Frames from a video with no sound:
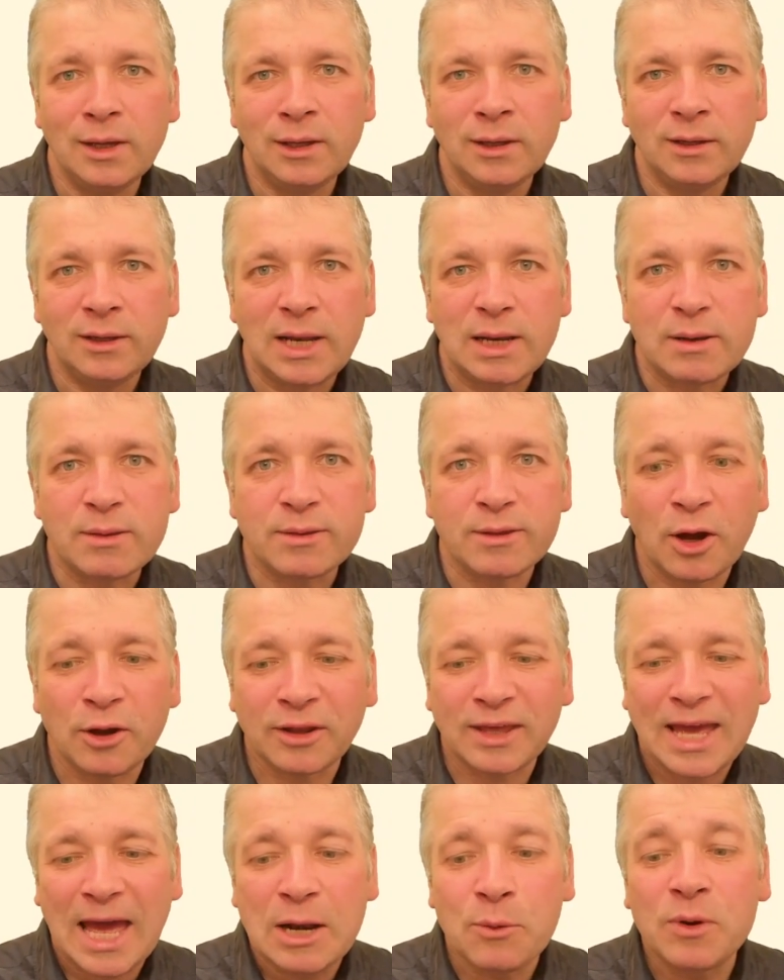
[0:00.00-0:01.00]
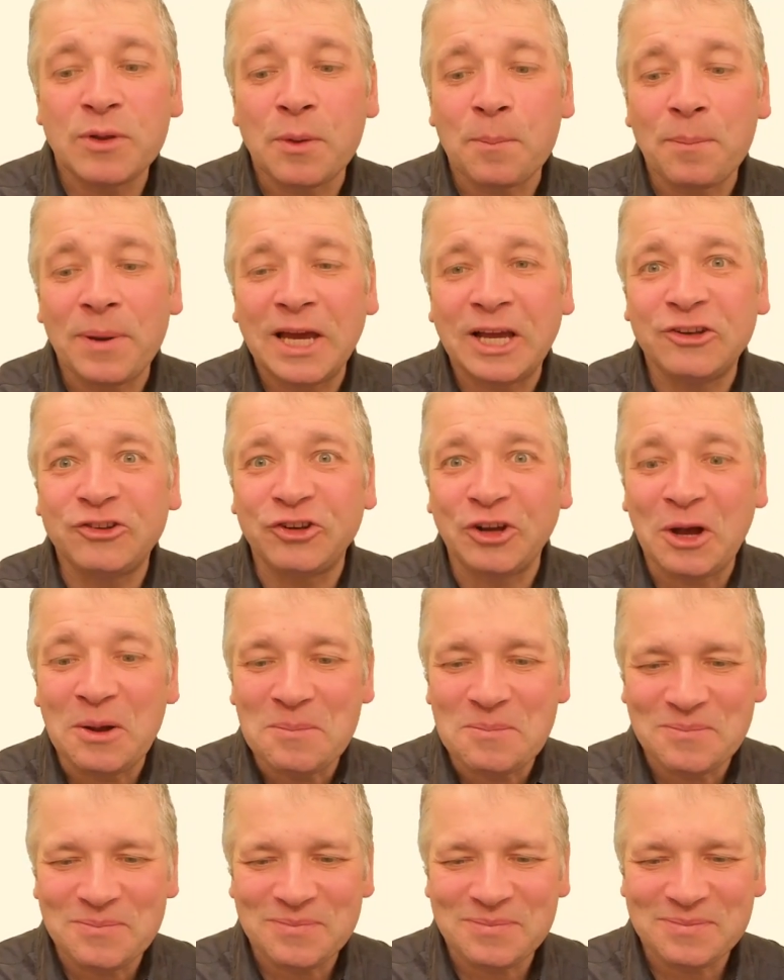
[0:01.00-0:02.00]
Let's start again with a picture.
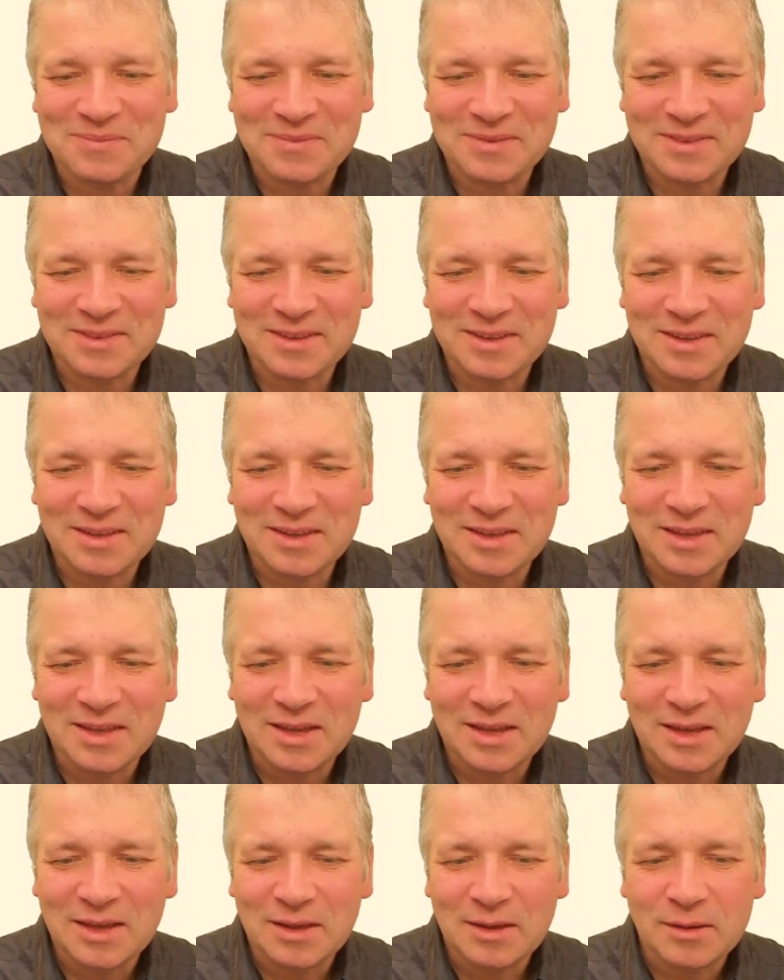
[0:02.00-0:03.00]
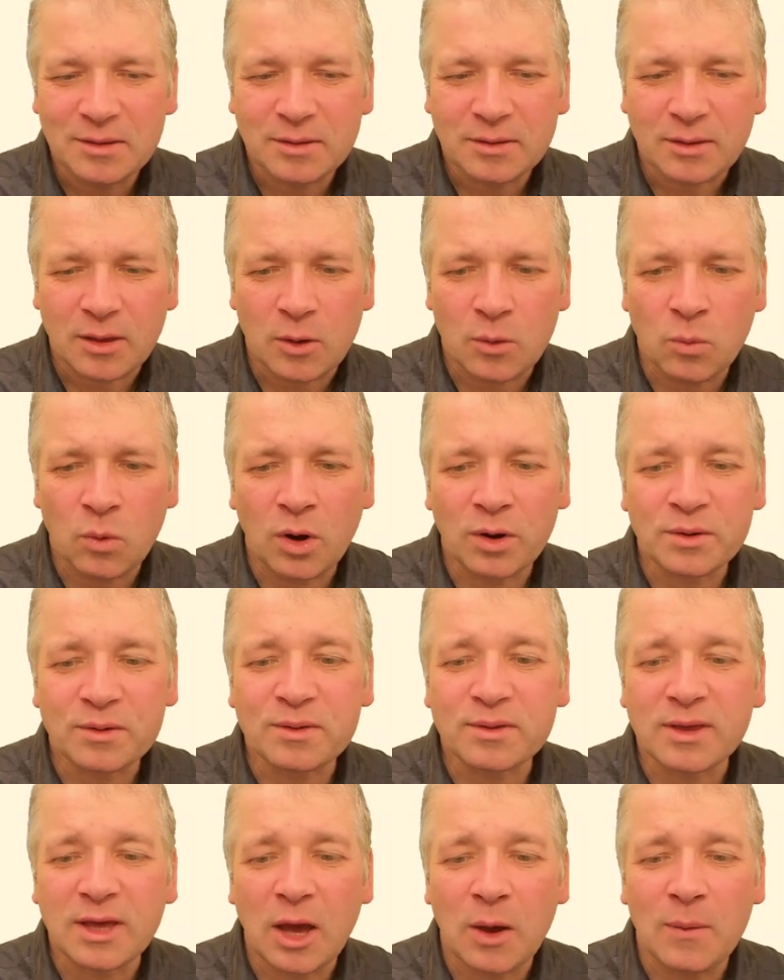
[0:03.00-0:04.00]
So what's
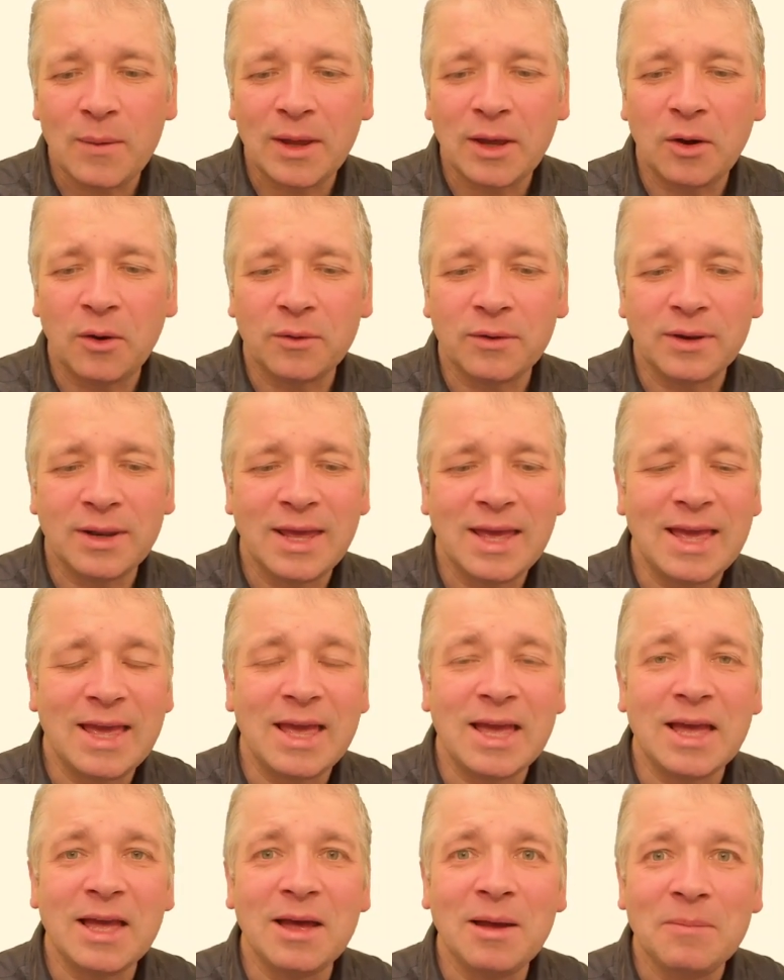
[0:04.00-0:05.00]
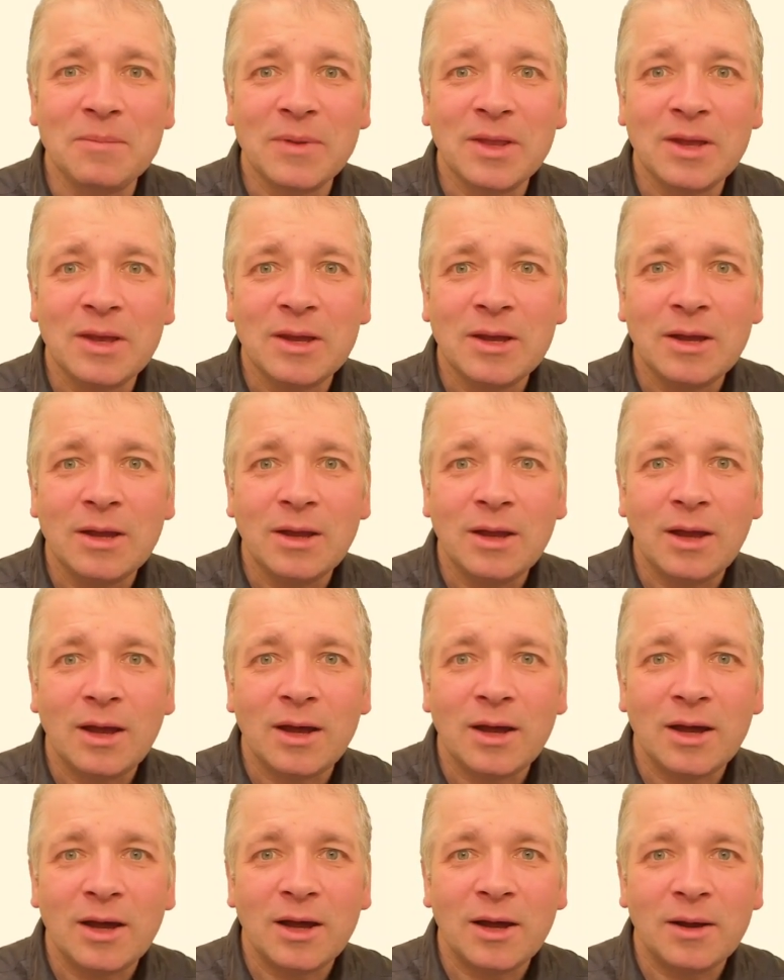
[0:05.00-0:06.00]
going on here?
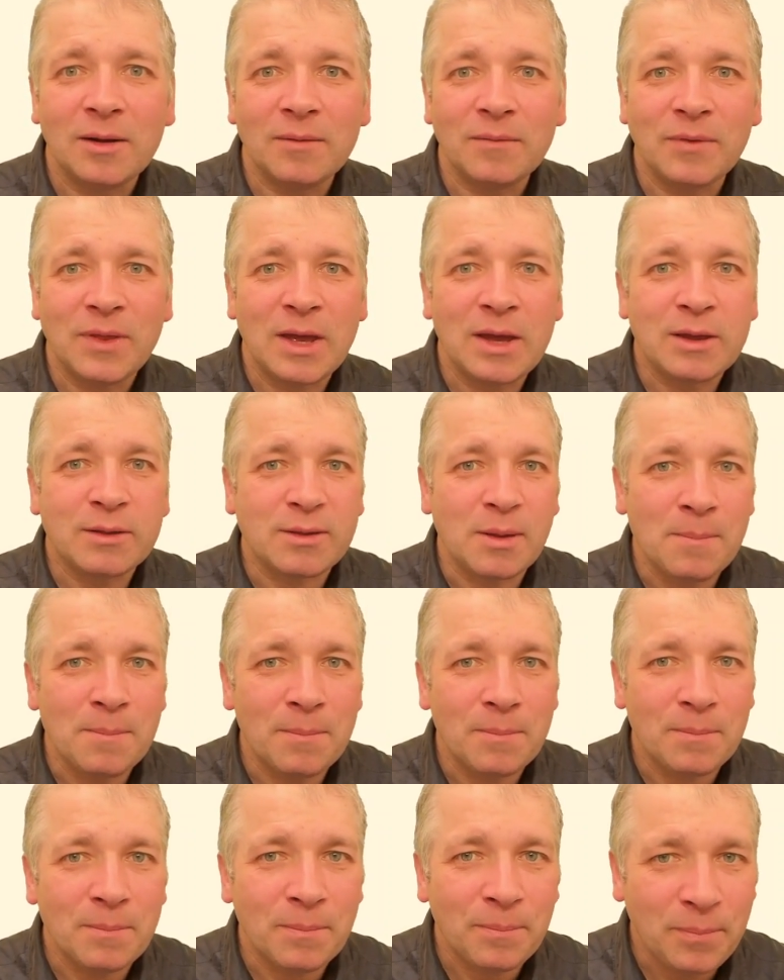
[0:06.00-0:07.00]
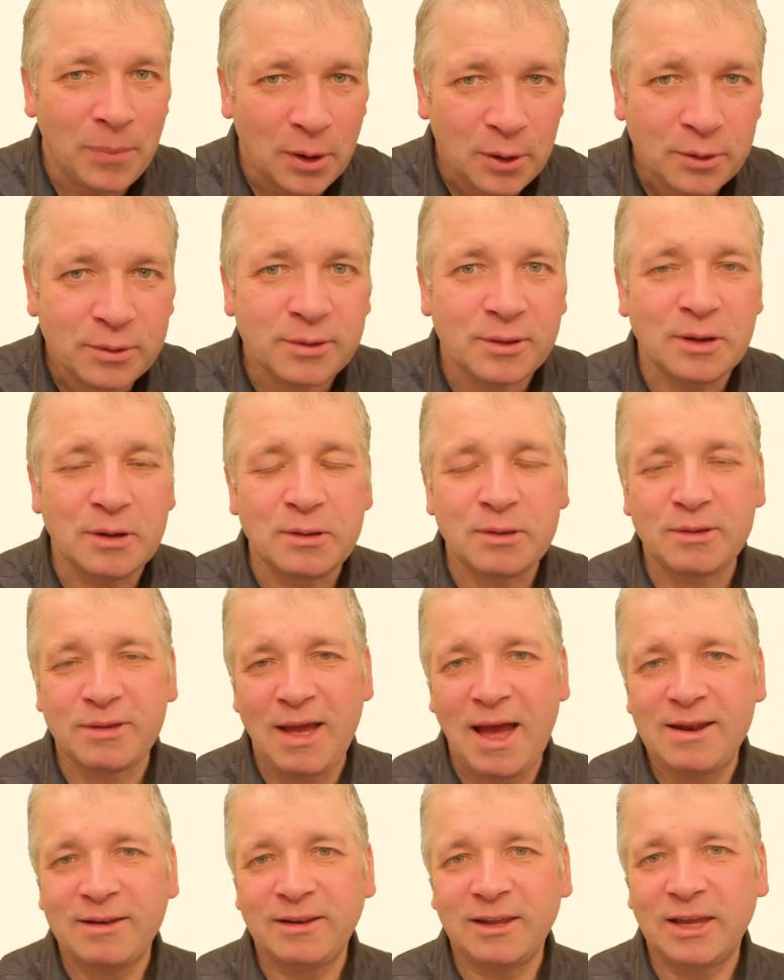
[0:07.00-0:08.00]
There's a person
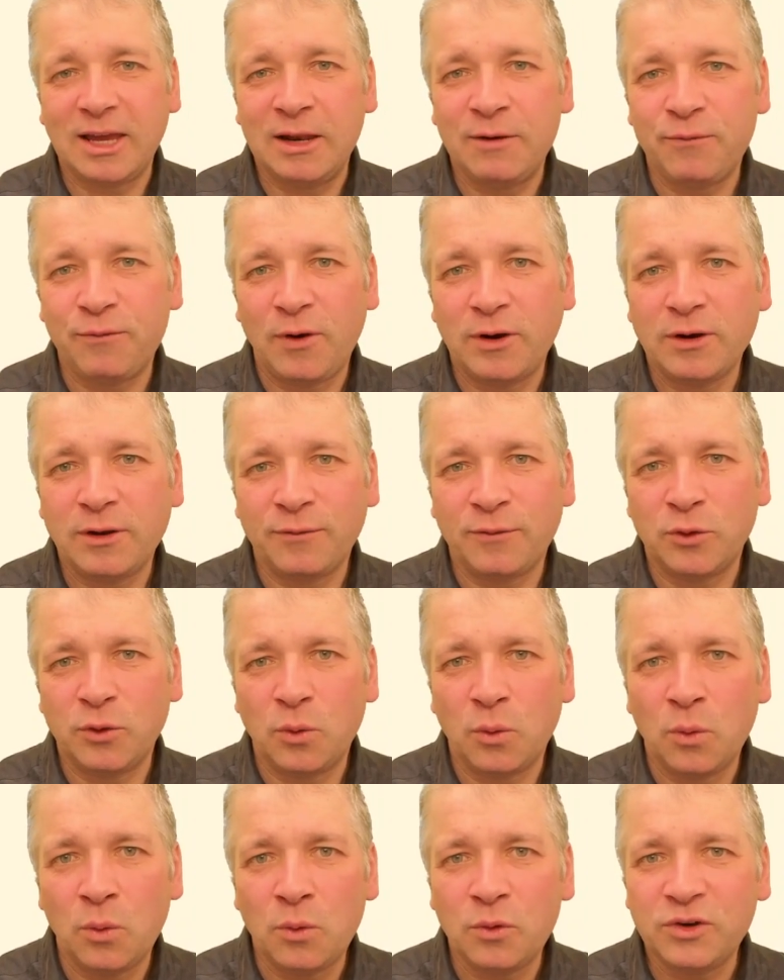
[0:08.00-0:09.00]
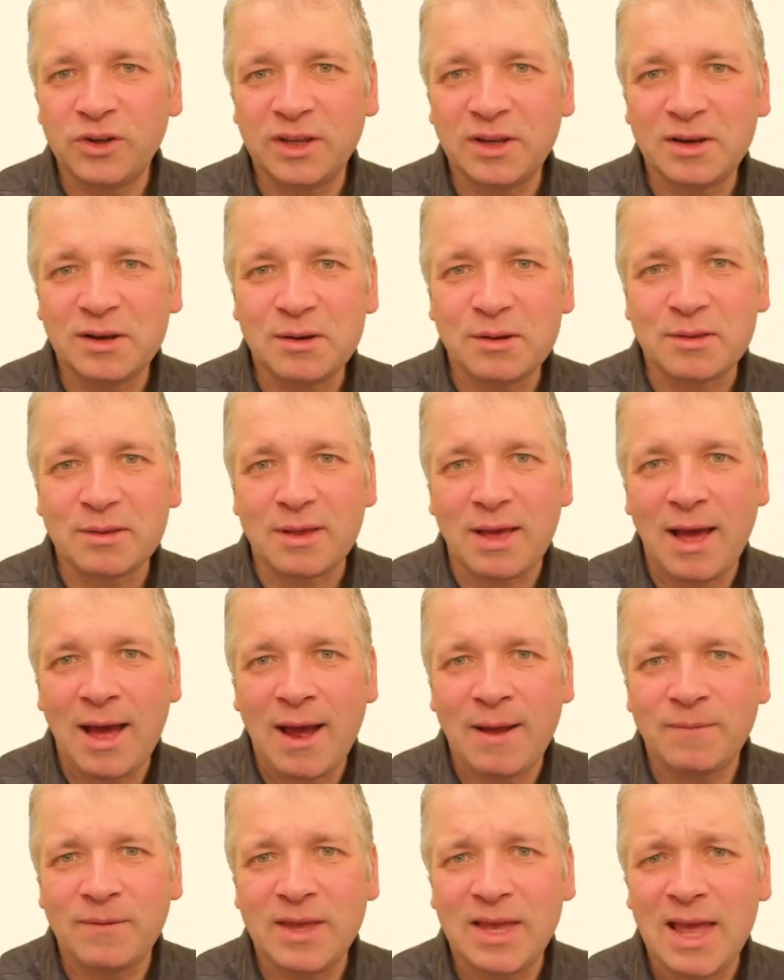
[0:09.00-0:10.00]
standing in front of an audience,
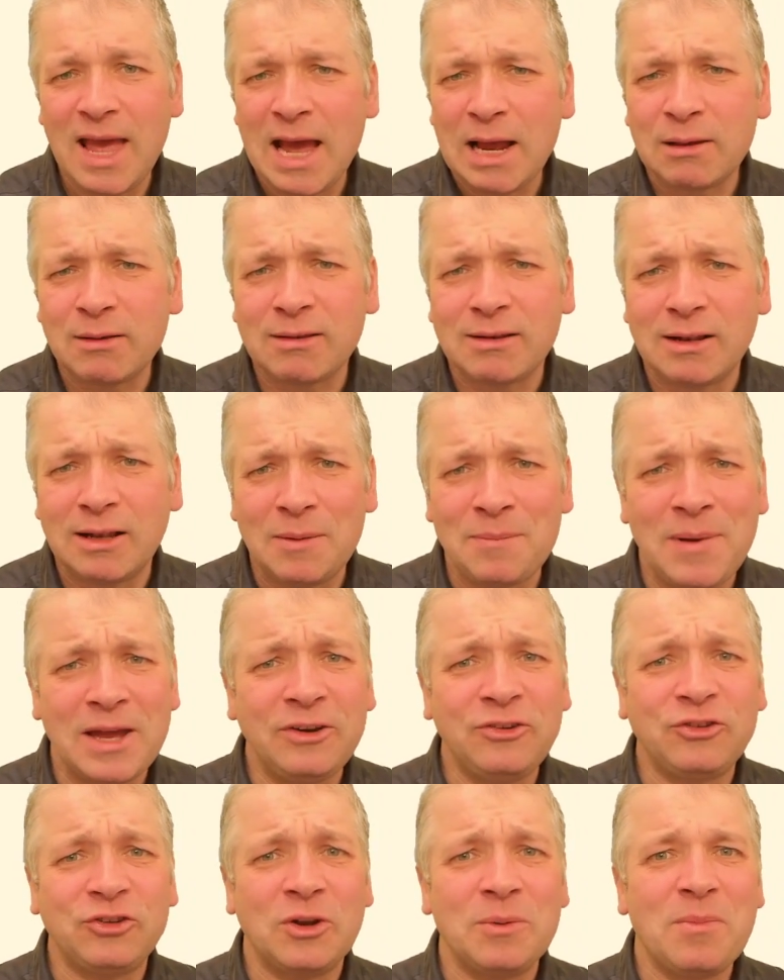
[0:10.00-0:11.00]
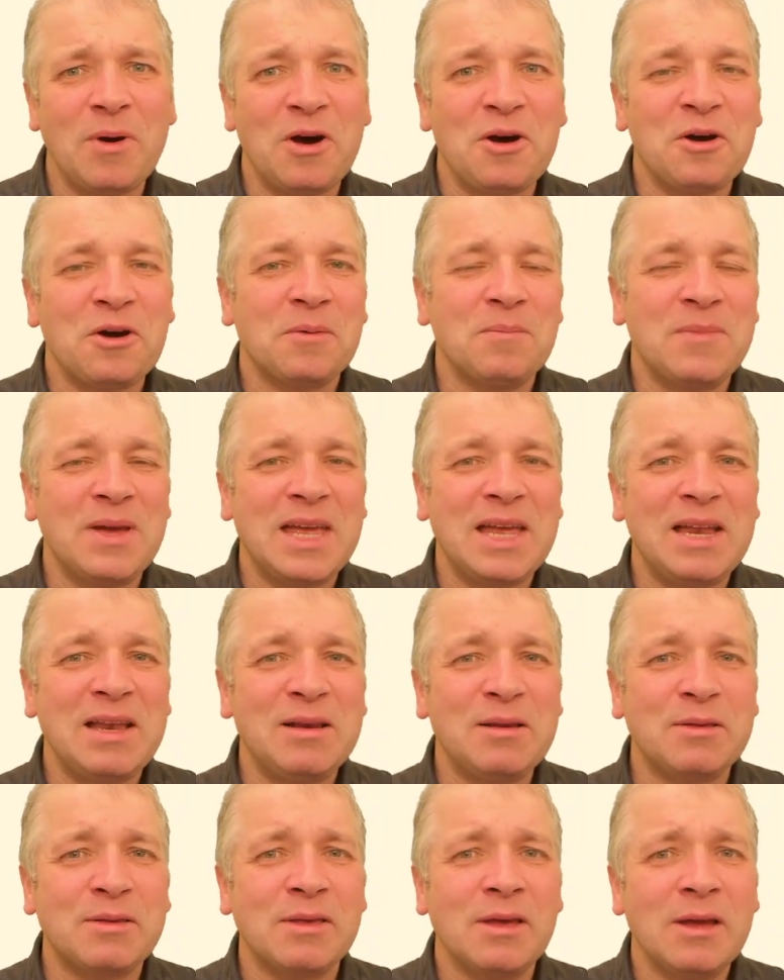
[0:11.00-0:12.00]
and the exclamation mark
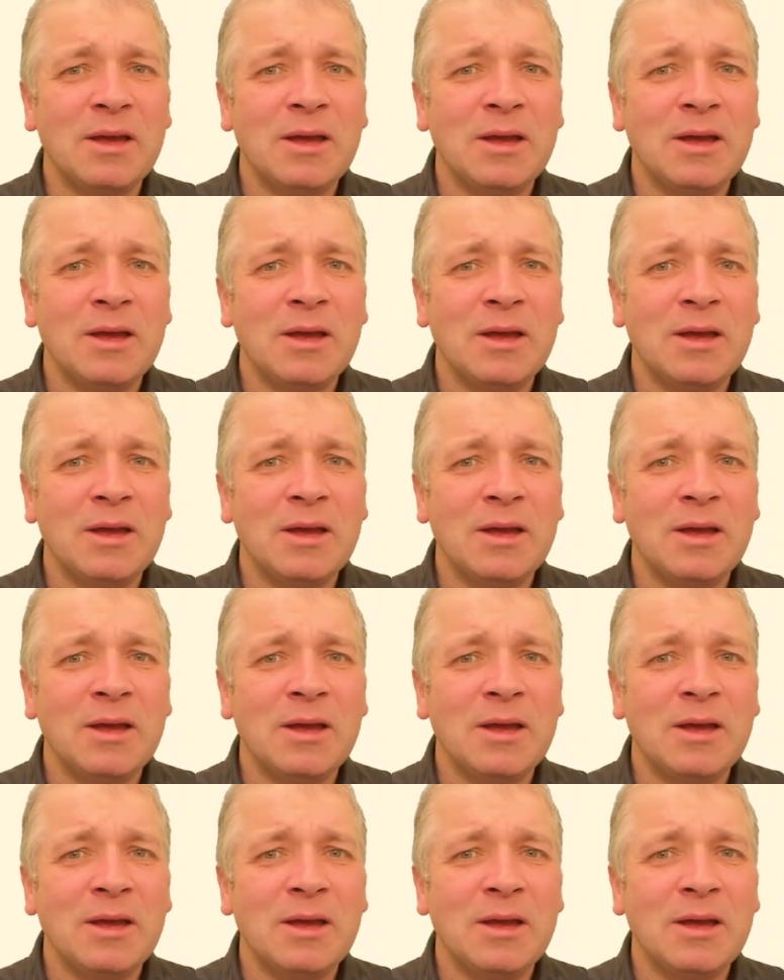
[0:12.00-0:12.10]
means